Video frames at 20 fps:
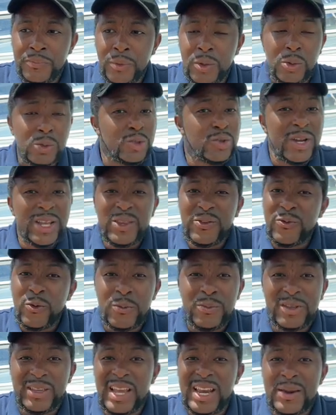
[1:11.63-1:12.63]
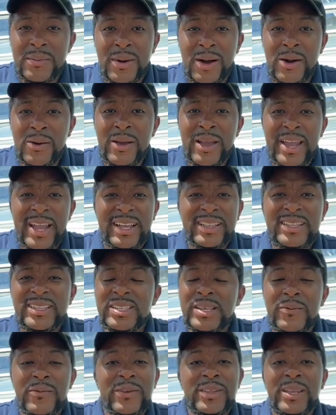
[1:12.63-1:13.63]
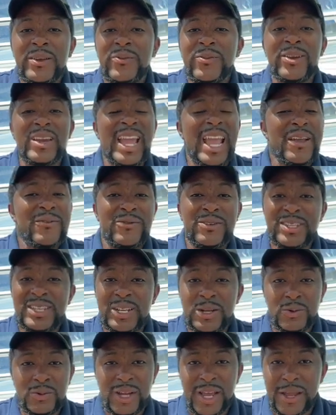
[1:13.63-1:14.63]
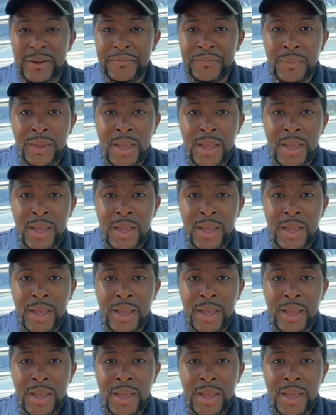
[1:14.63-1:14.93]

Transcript: or transform the daily mile into something different every single day.